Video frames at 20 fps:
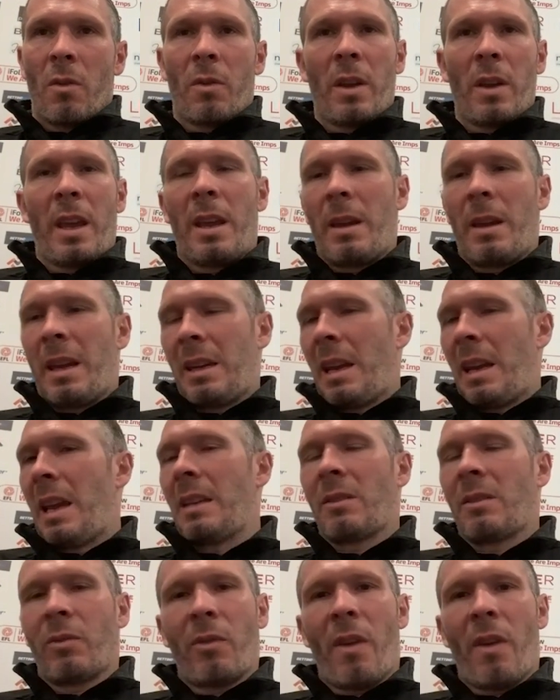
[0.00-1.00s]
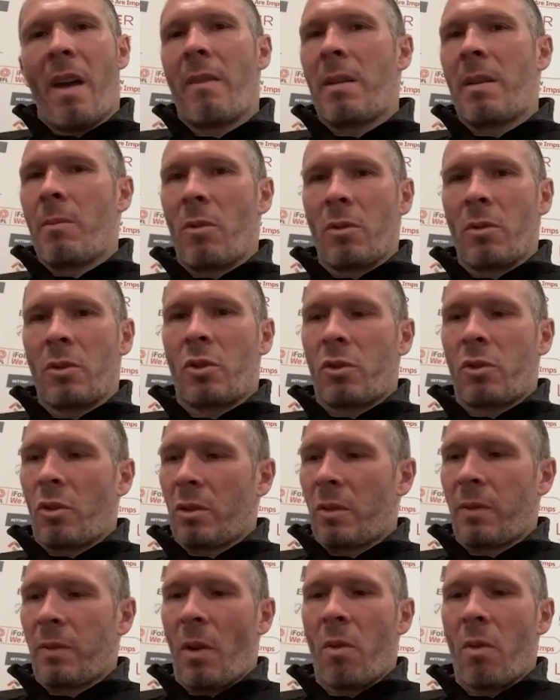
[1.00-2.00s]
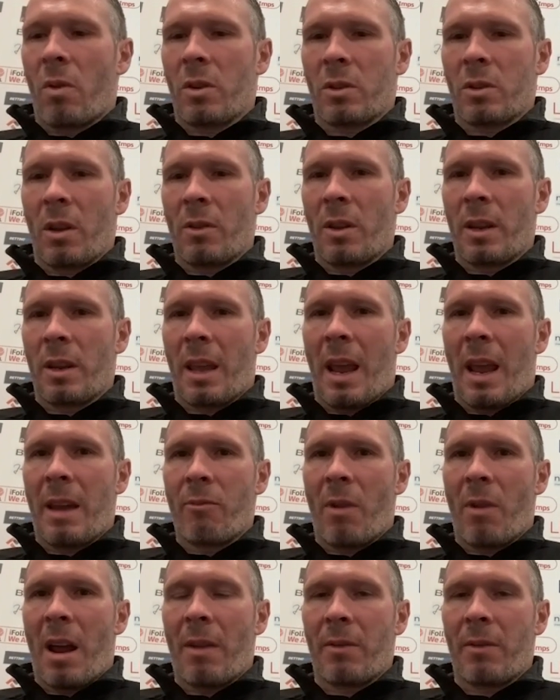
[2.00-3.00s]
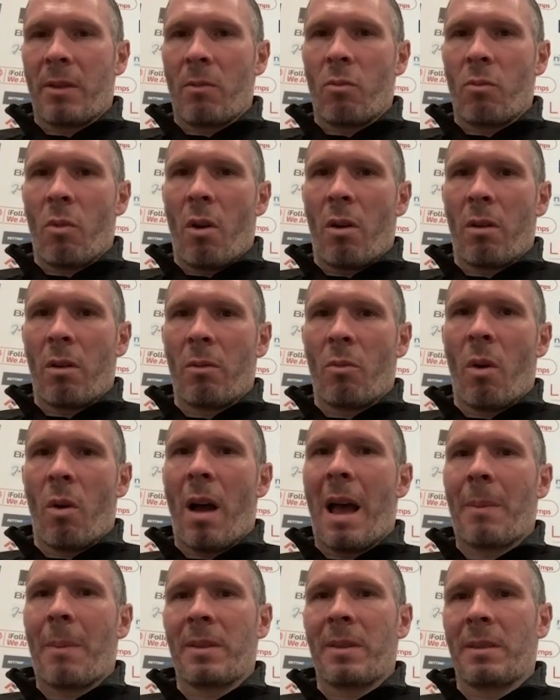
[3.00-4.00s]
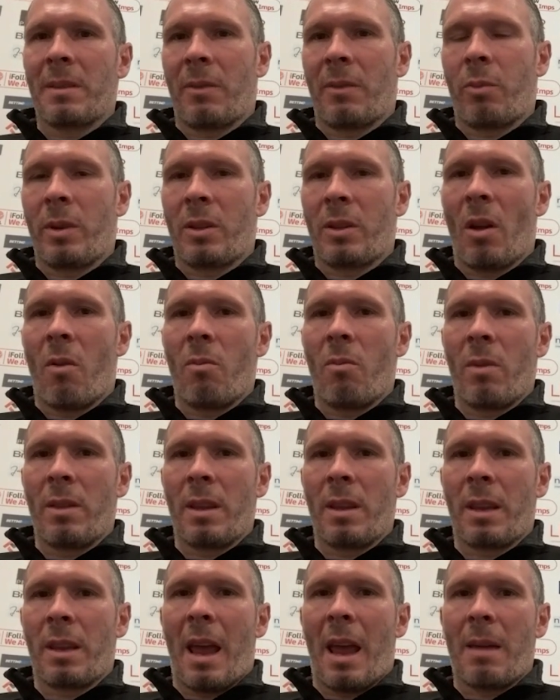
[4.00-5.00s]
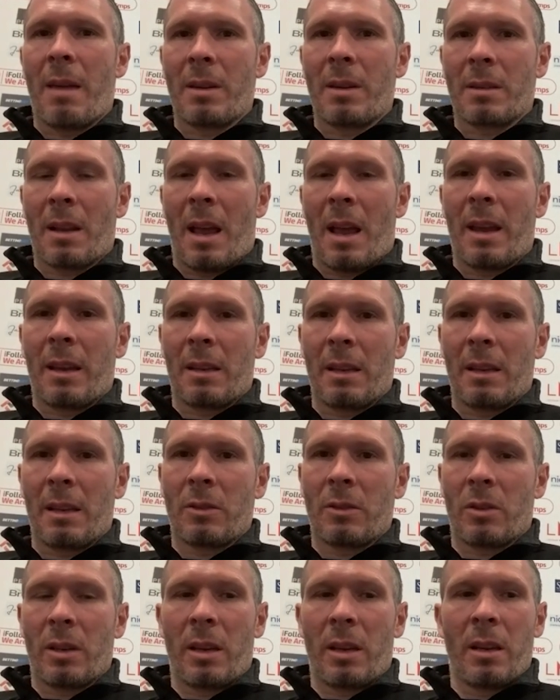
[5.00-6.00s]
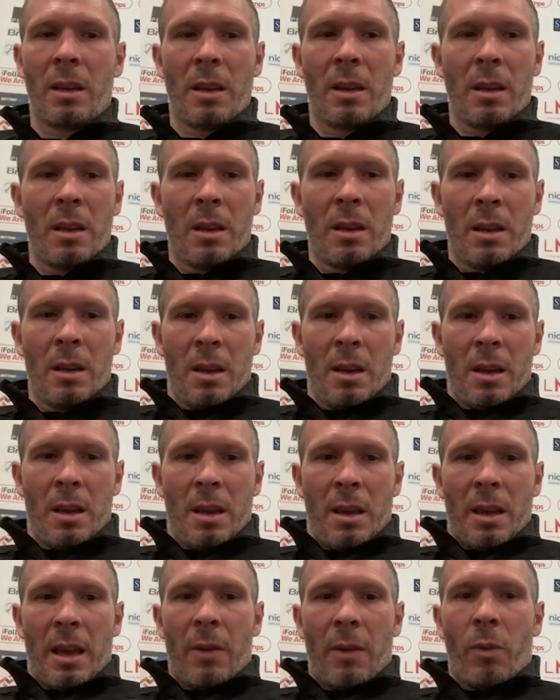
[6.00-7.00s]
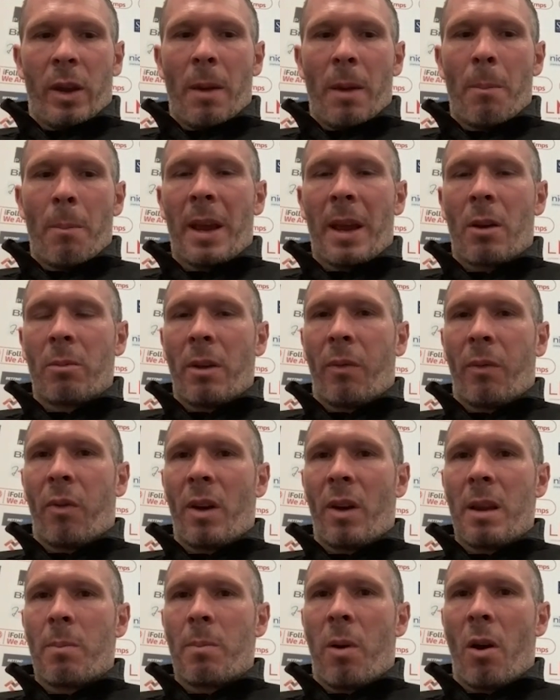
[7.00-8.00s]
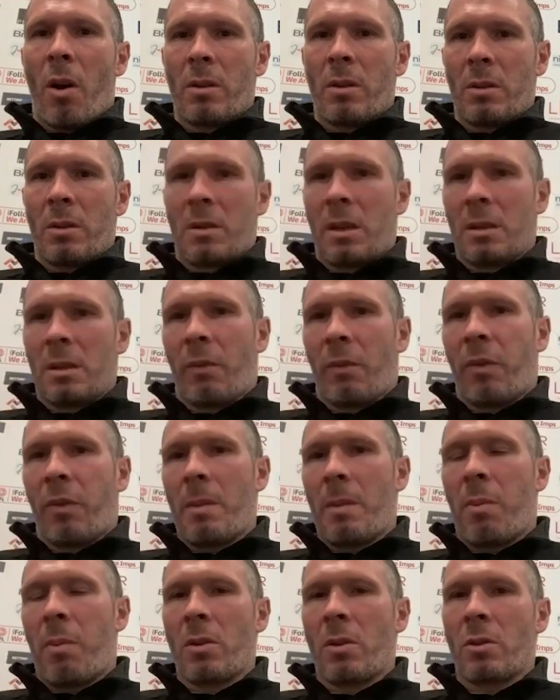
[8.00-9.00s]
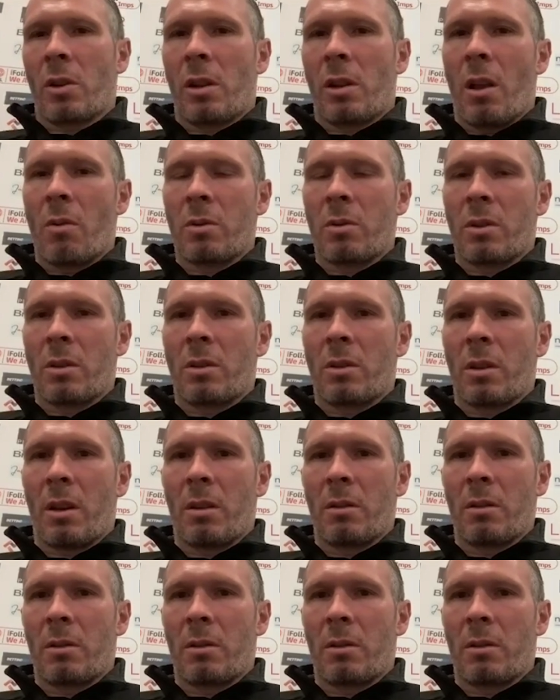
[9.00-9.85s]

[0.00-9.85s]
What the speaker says: it is very much just focus on the game rather than what happens if we don't win the game. It's like literally, if we can pick up the 3 points, it's the 3 points closer to